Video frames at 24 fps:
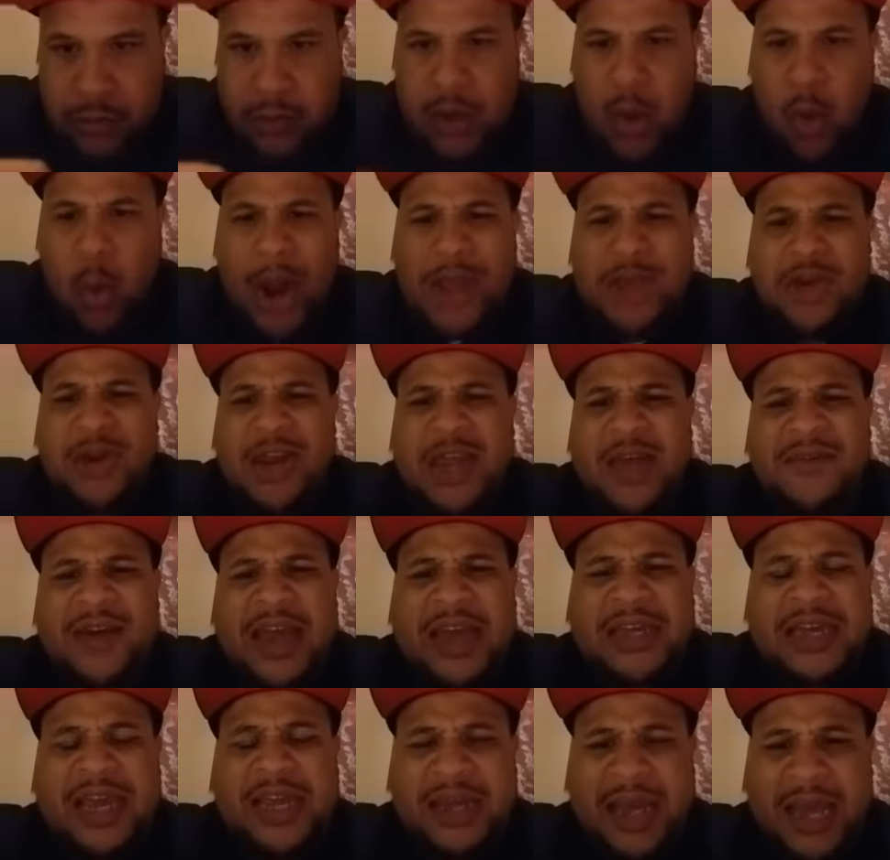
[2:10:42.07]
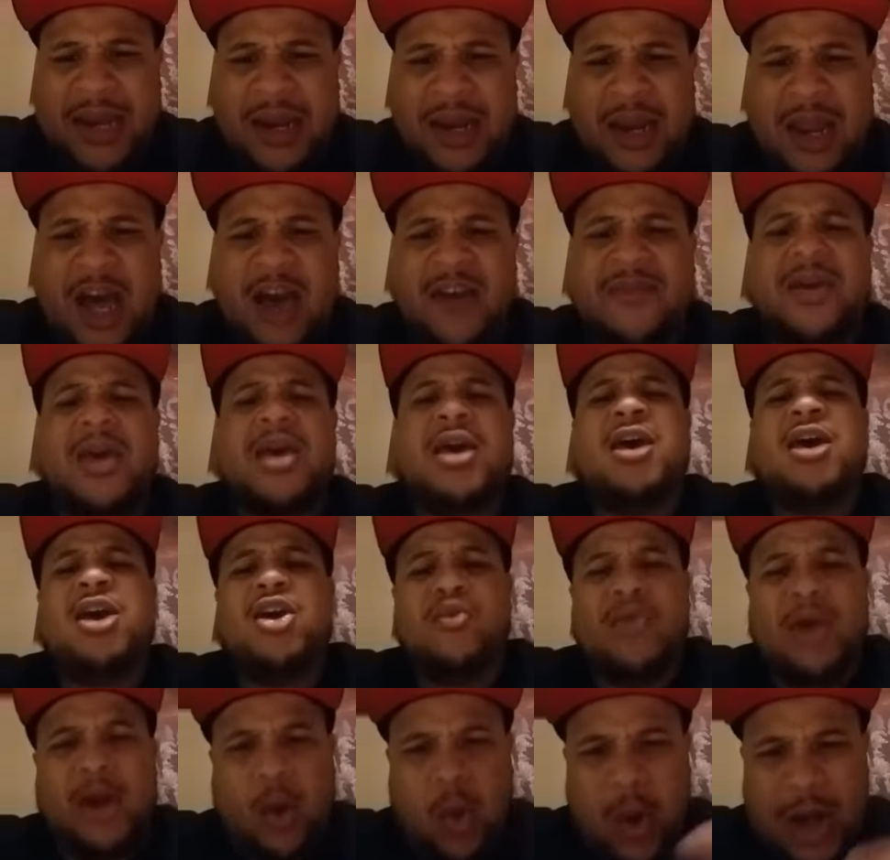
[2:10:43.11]
Where you live at, Dana Love,
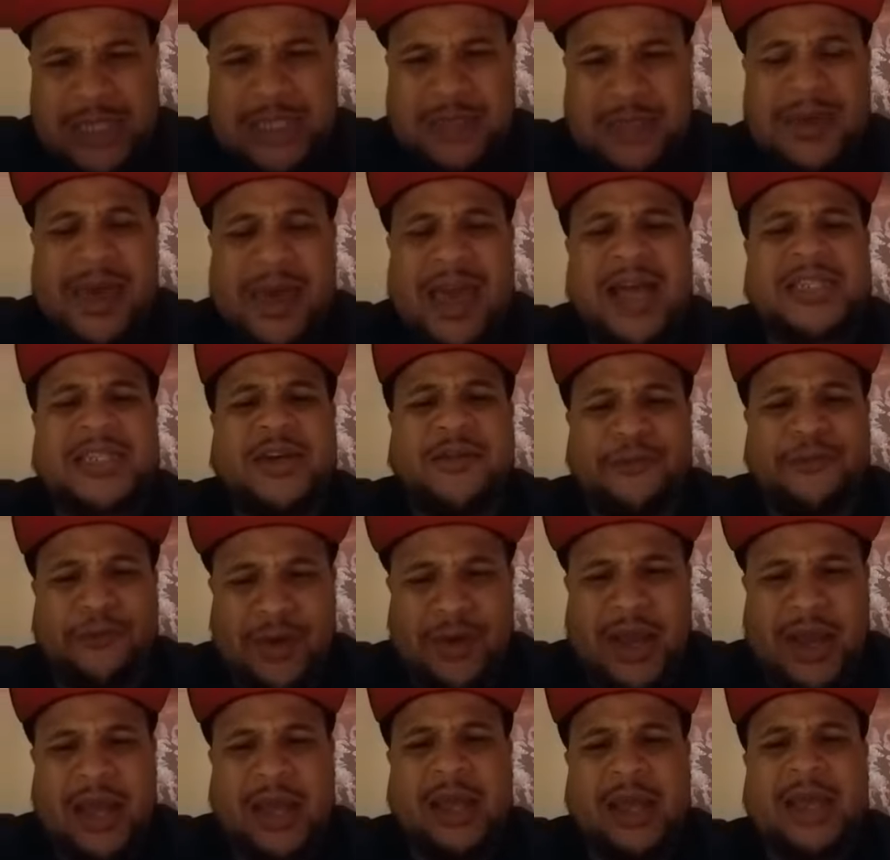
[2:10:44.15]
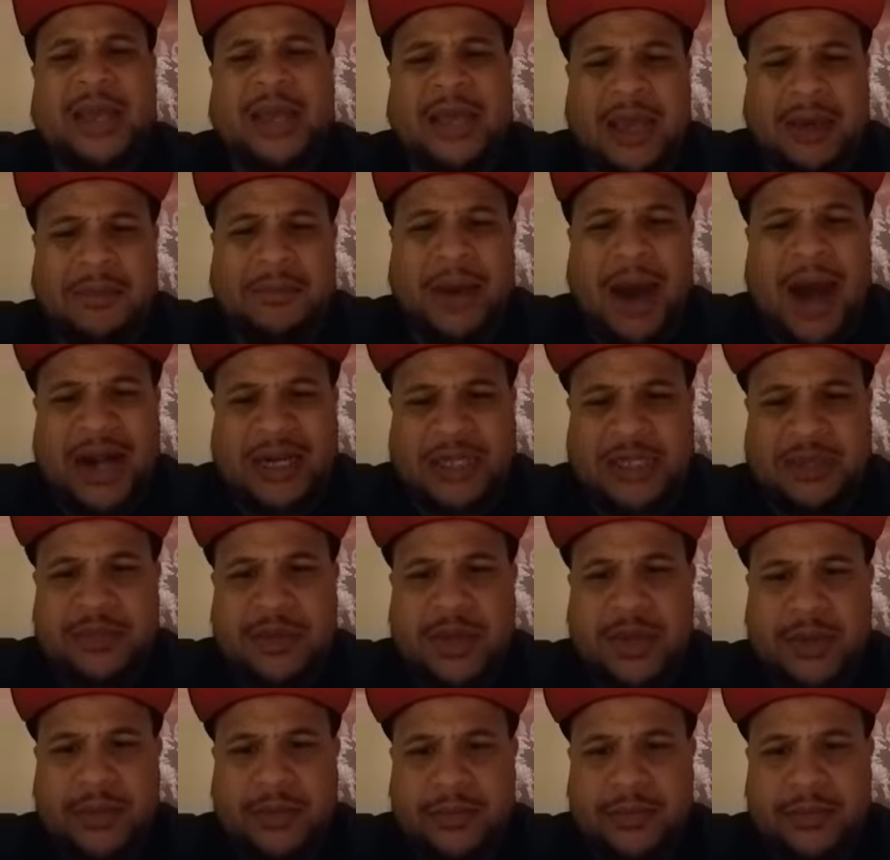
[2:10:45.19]
request me as a friend and inbox me.